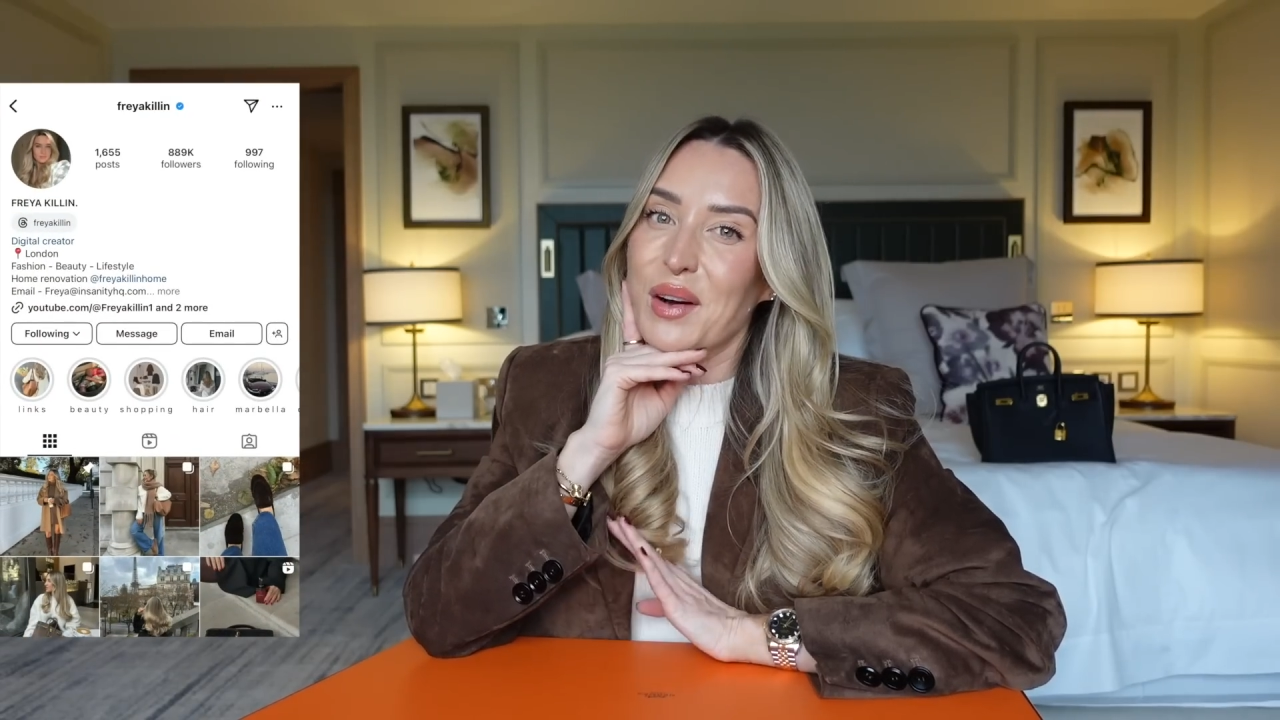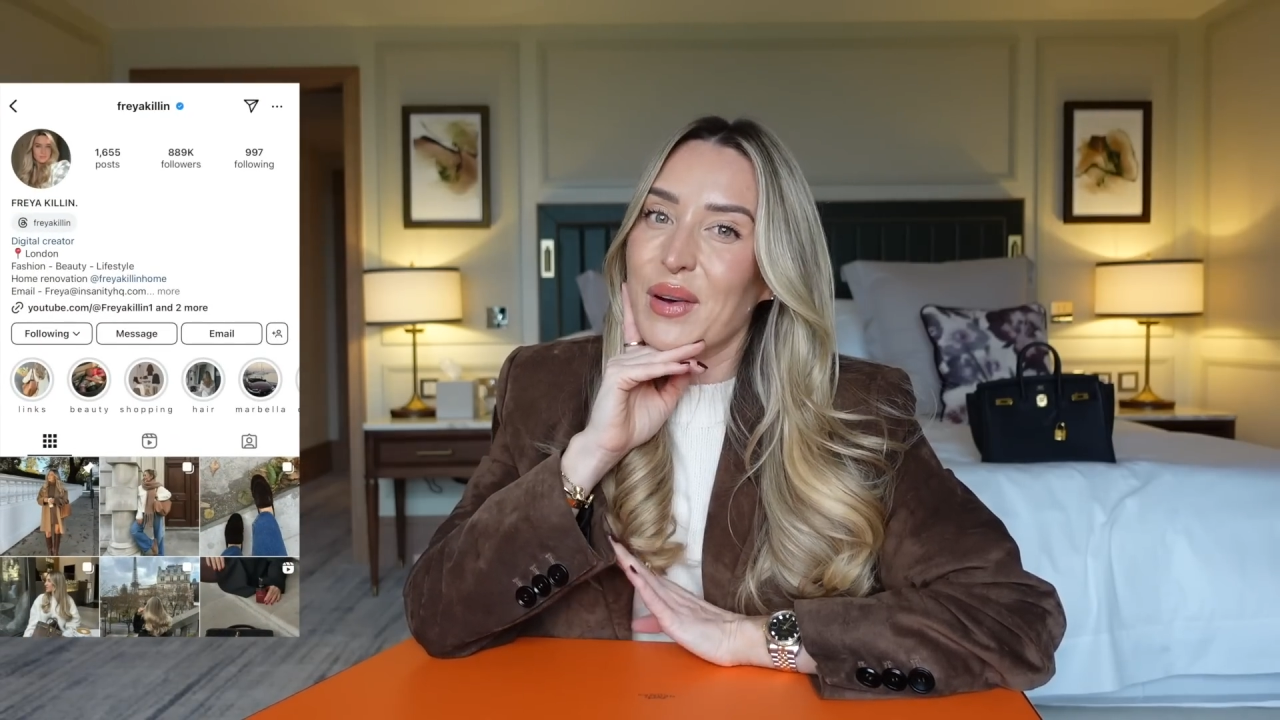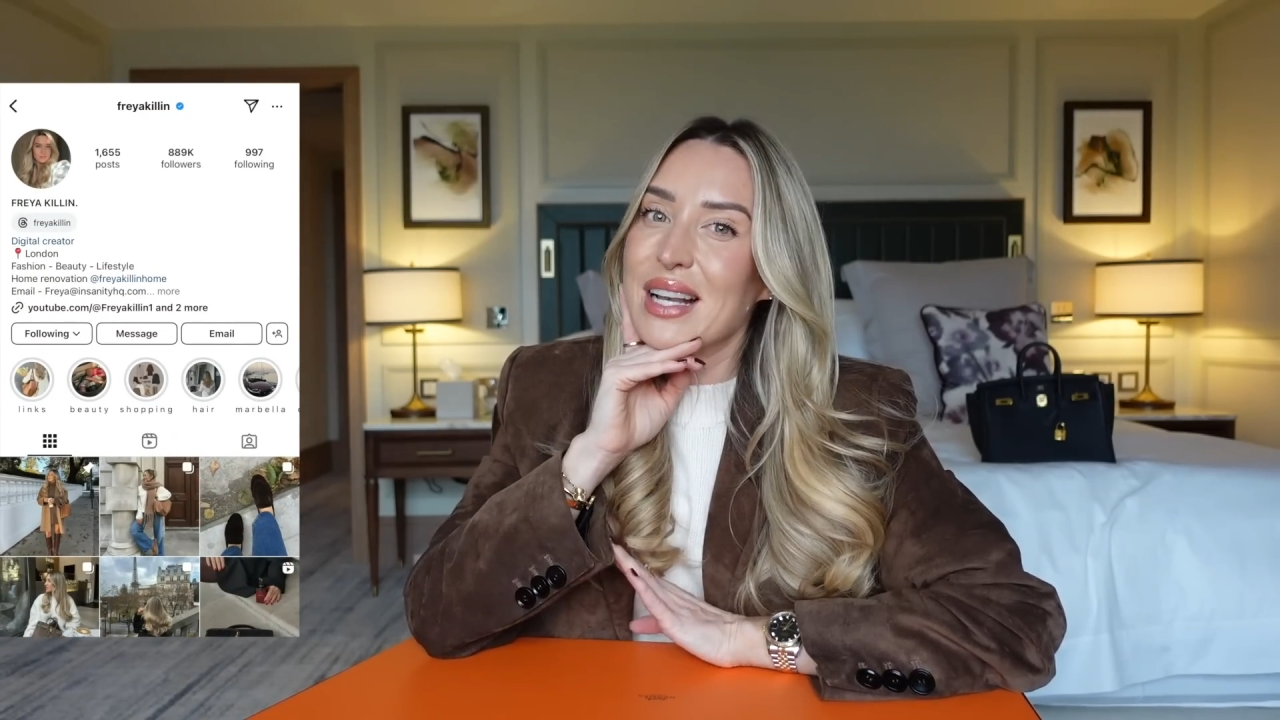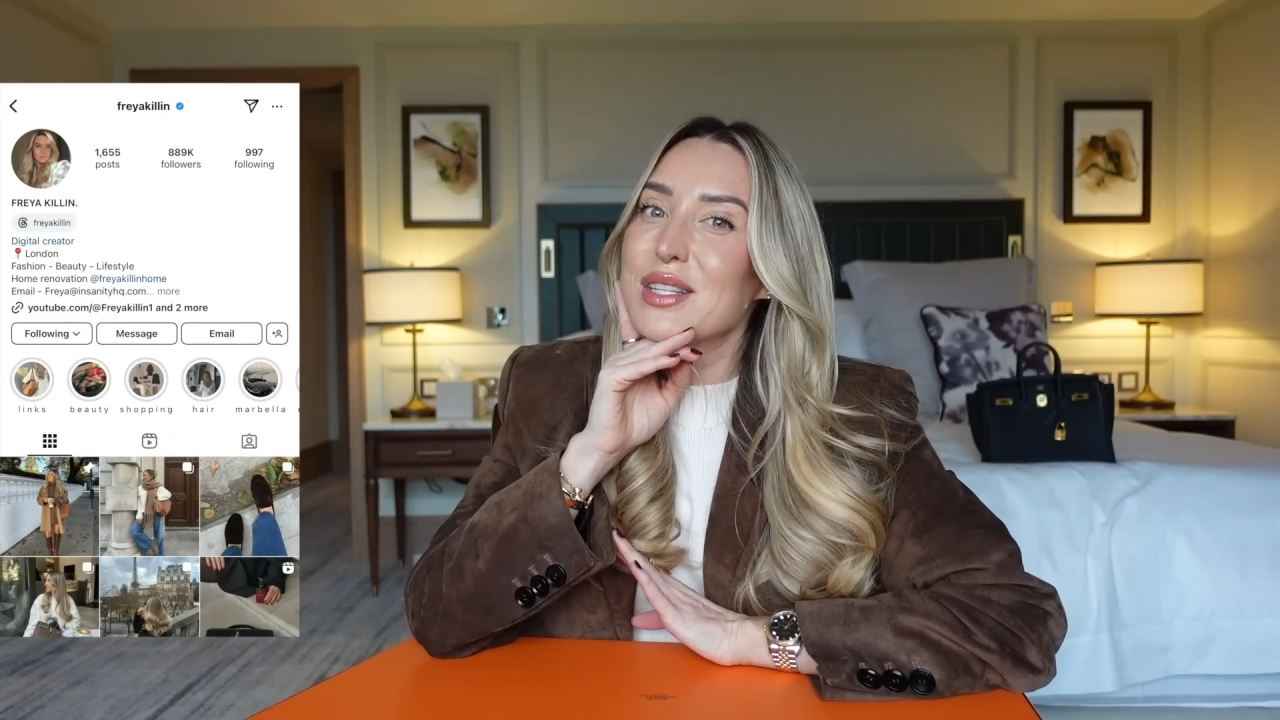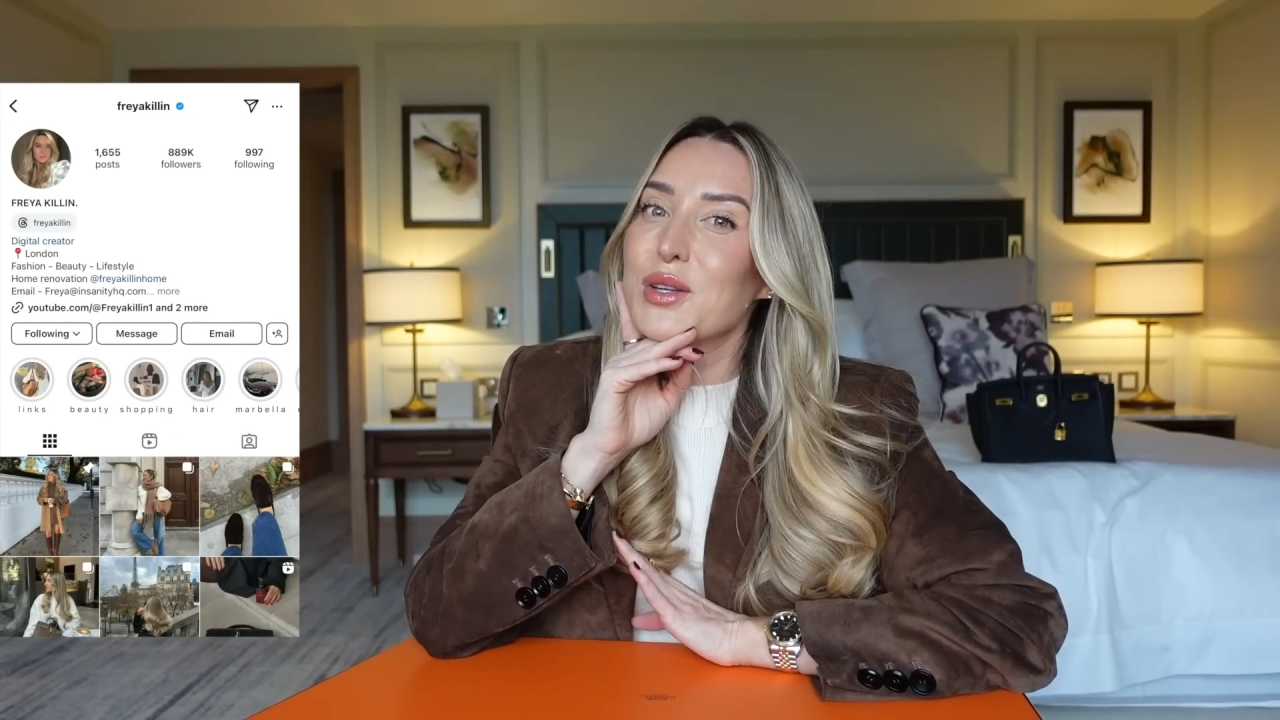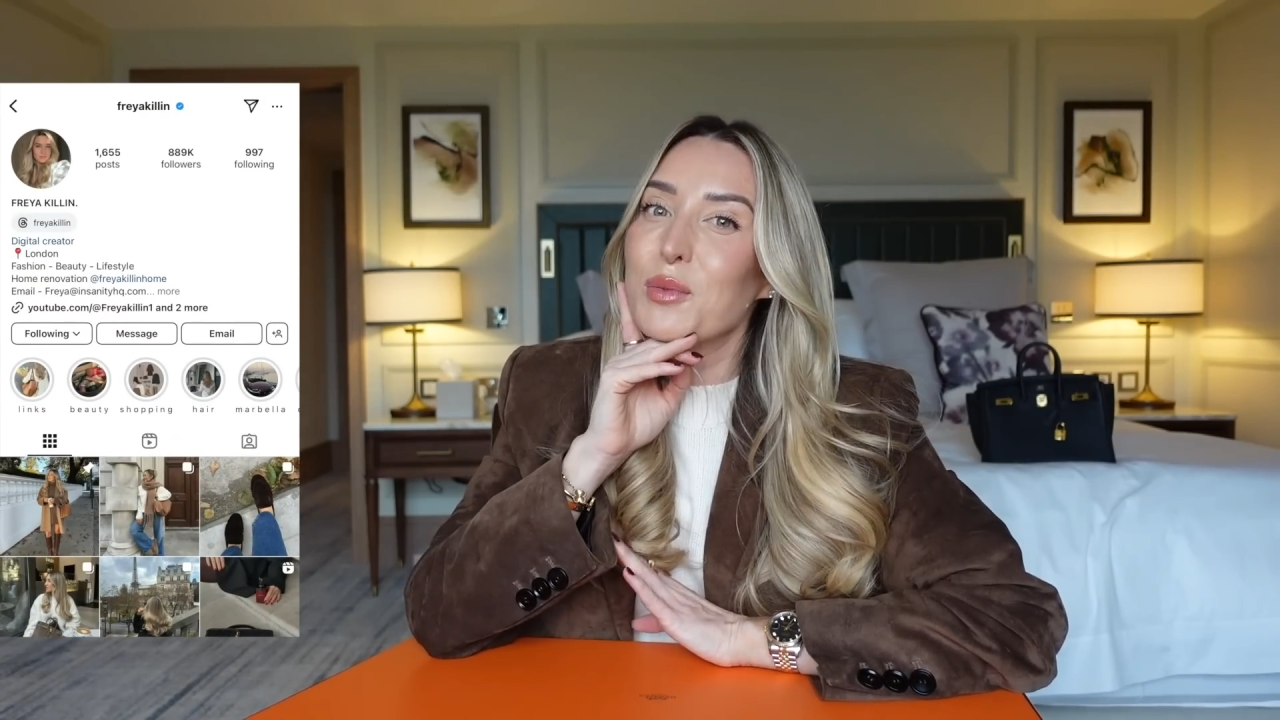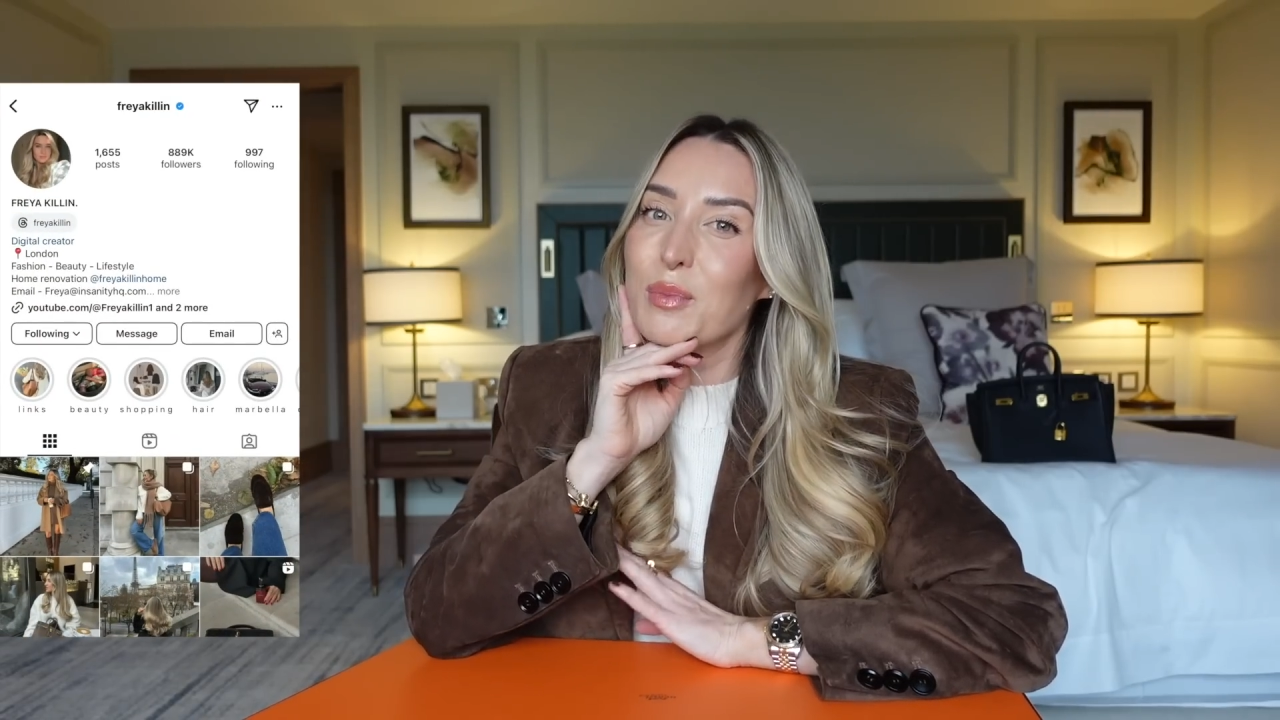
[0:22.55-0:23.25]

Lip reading: went to